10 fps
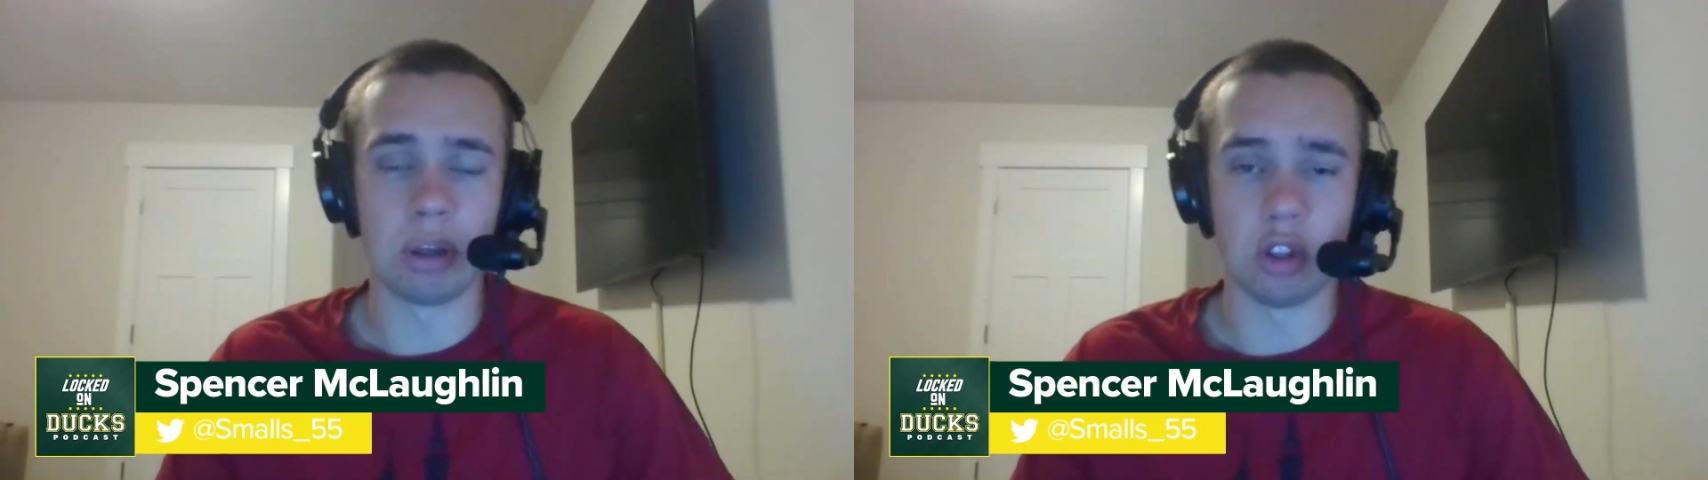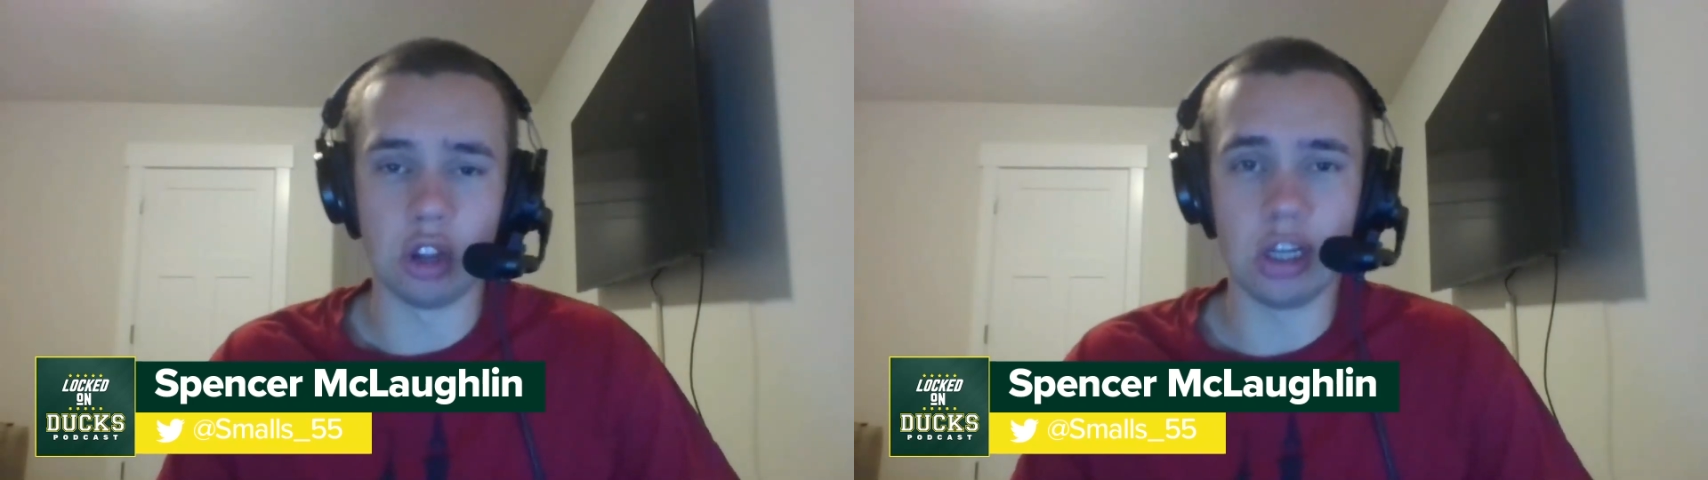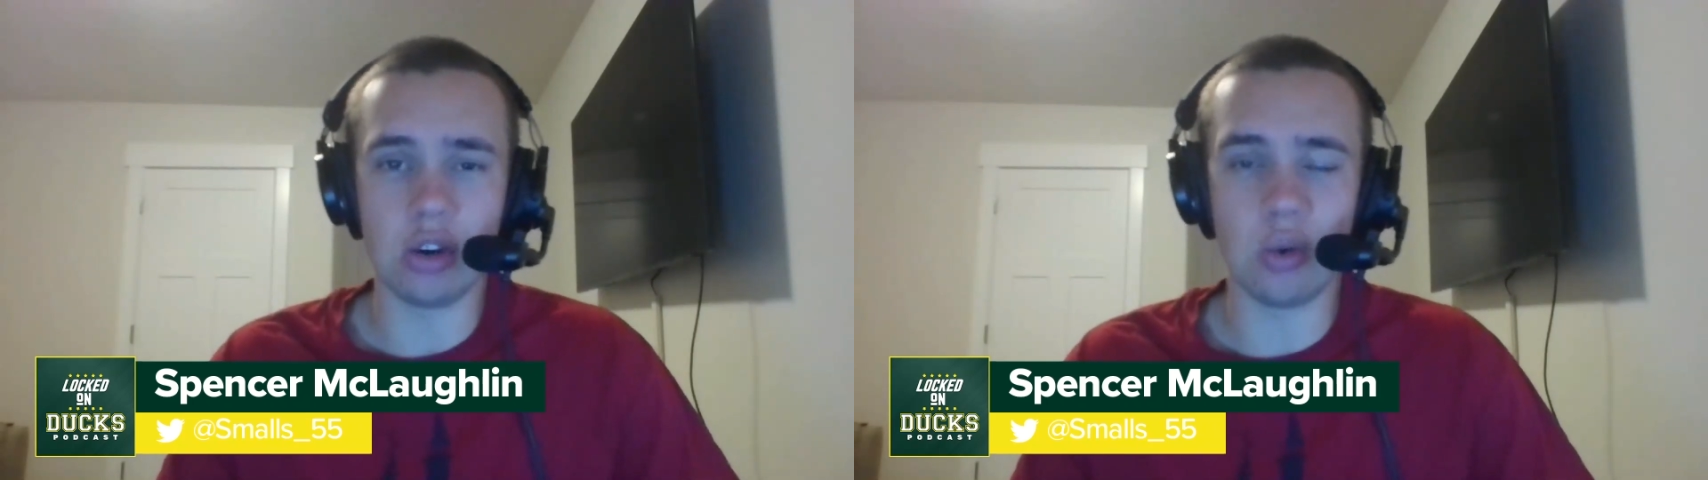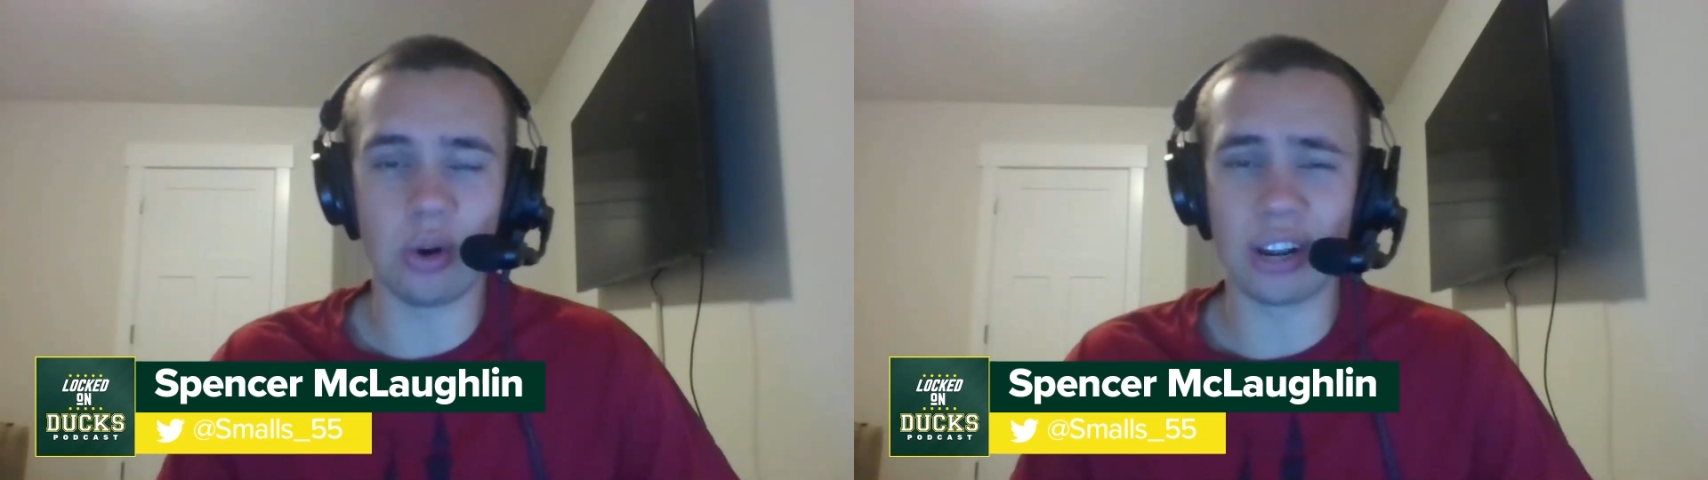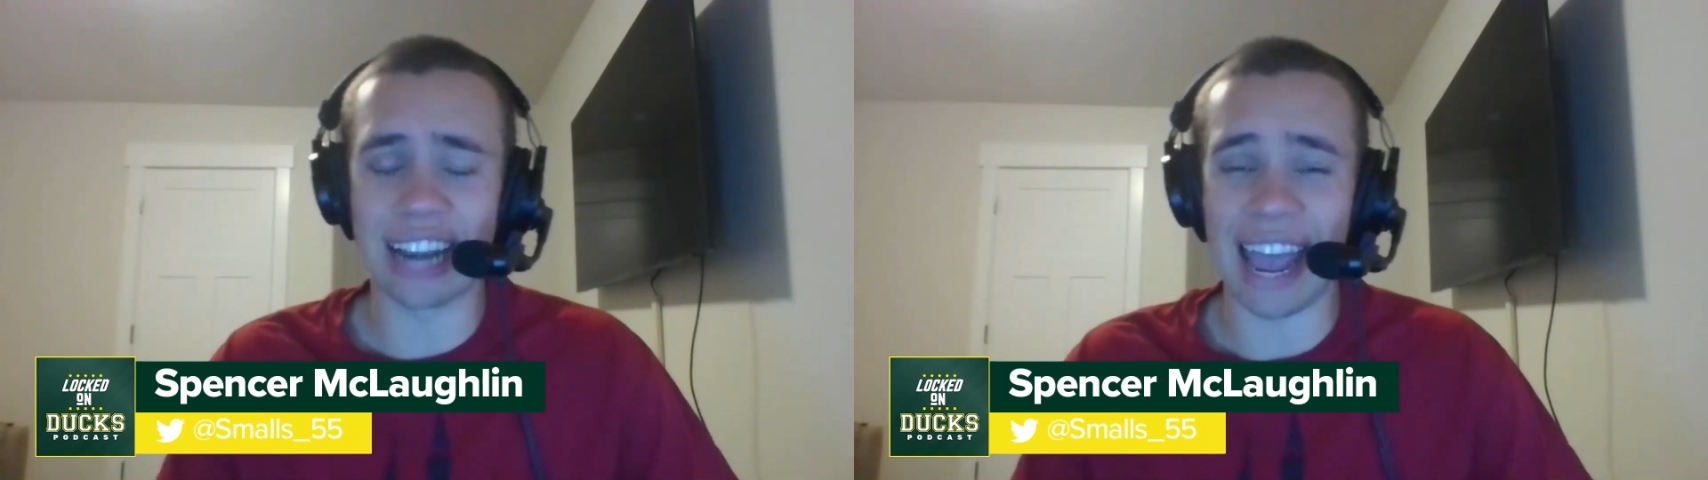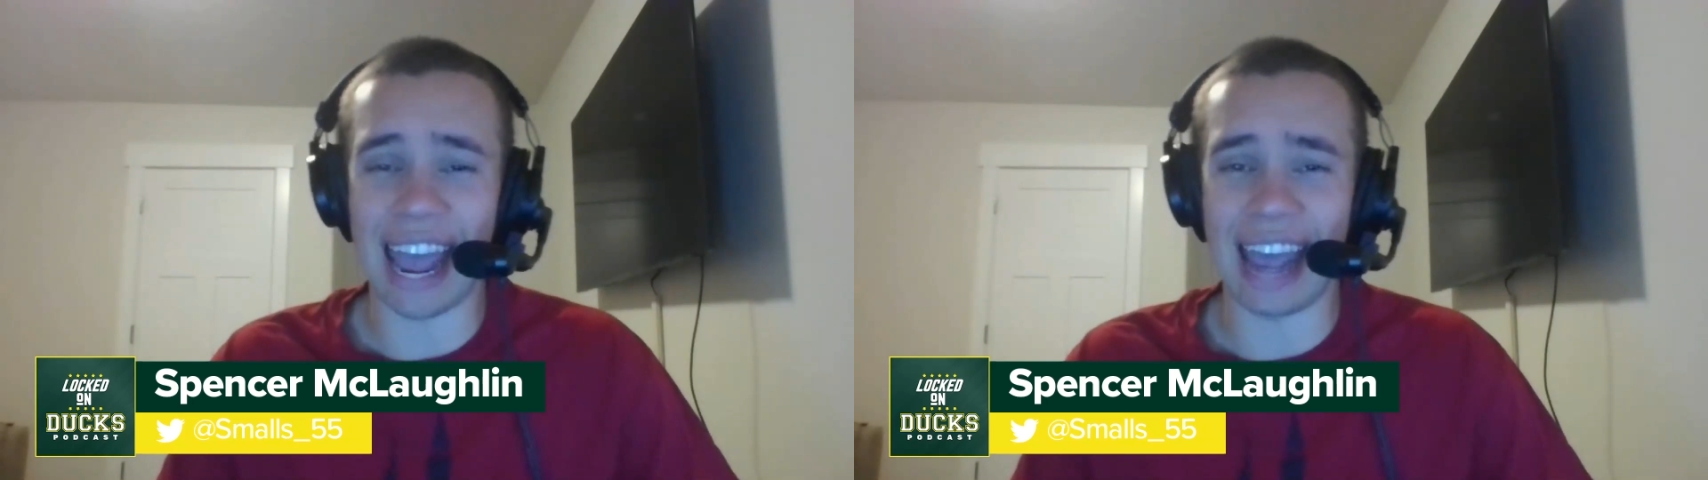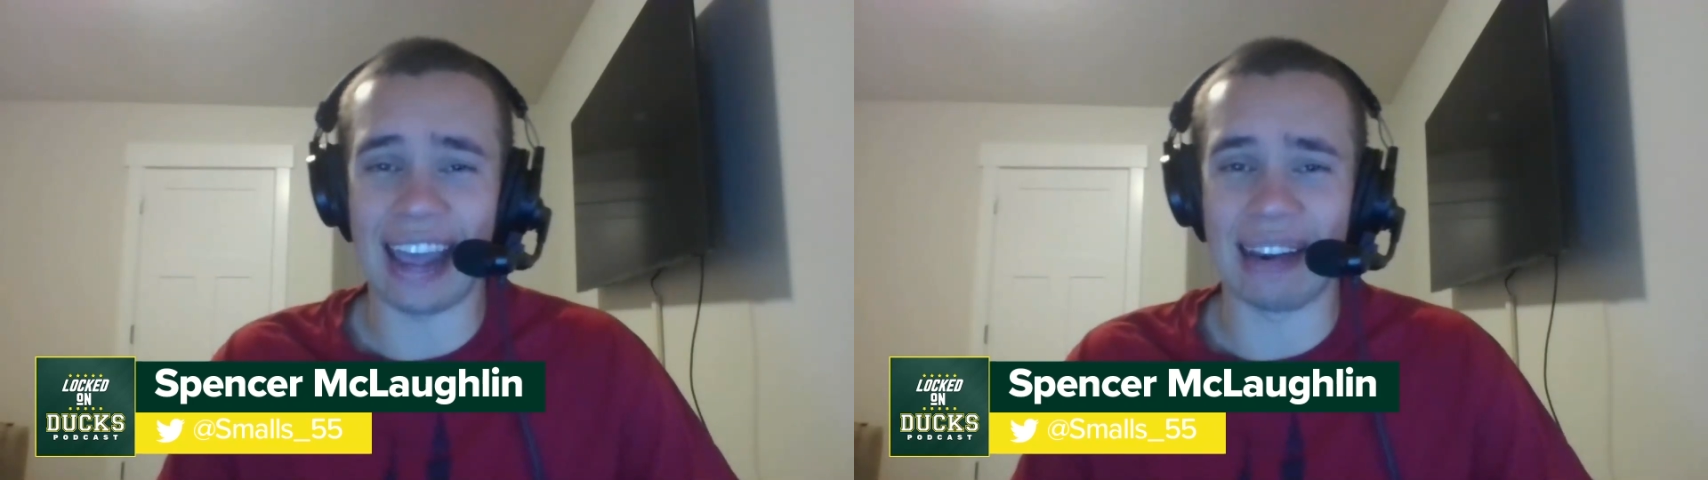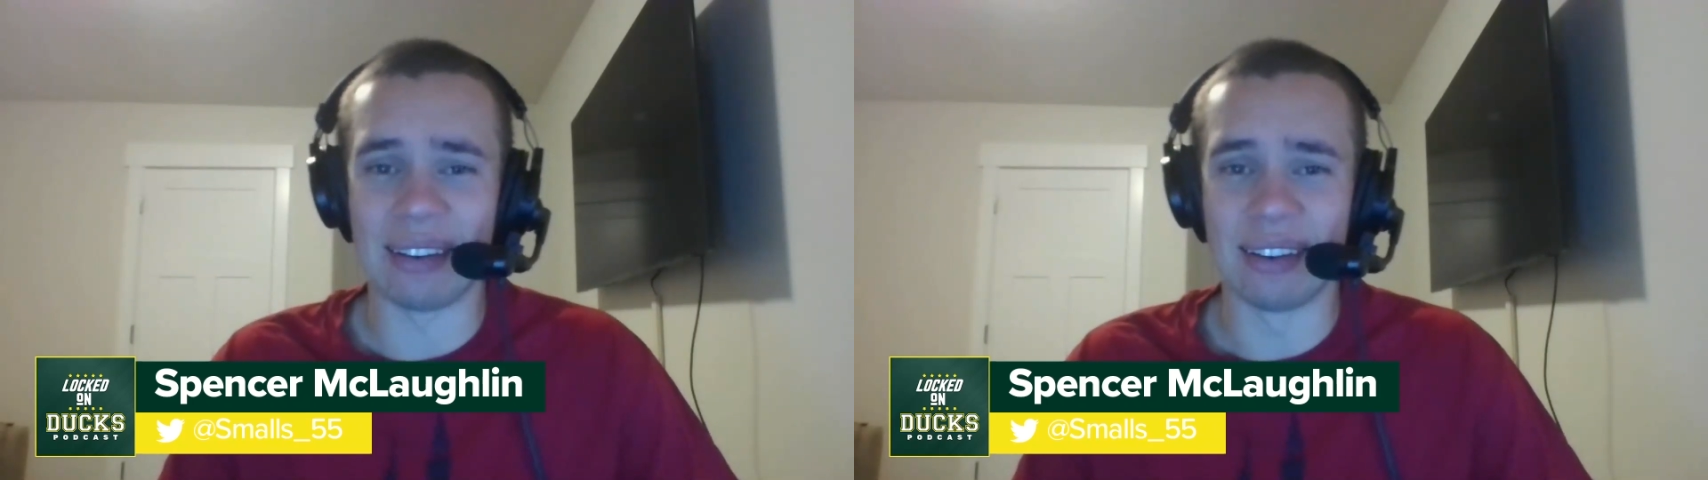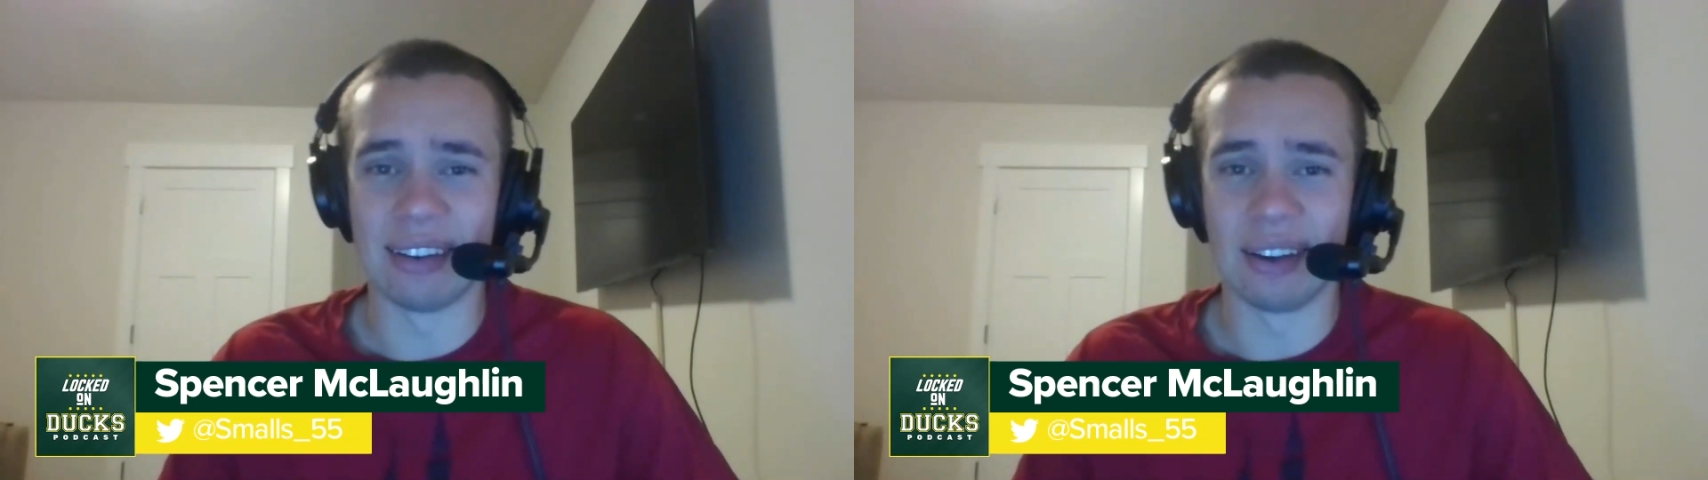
But look at who Oregon had